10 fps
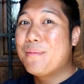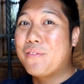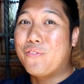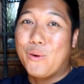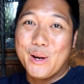
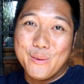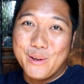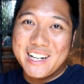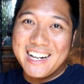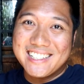Before I know
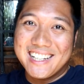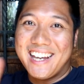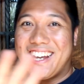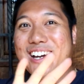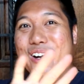what you guys
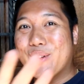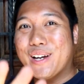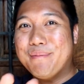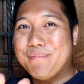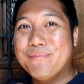say, hold
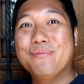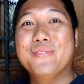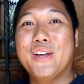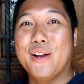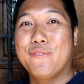up,
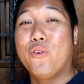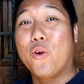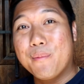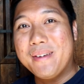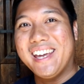not
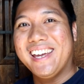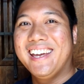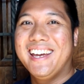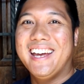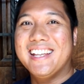for me.
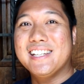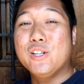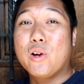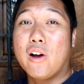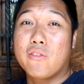It's a
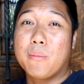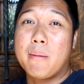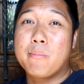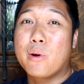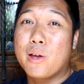new car from
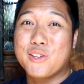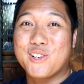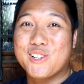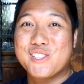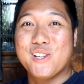my
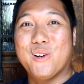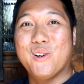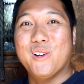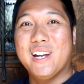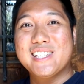brother.
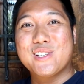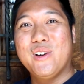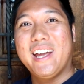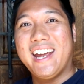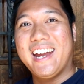So let's
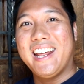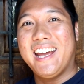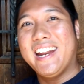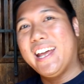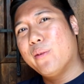go ahead
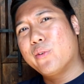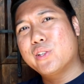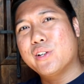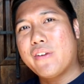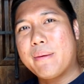and head
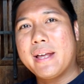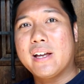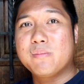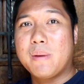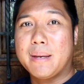over to the family
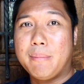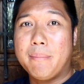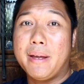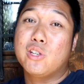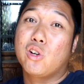house, pick him
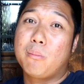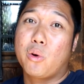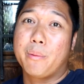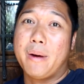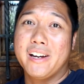up and talk
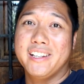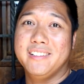more about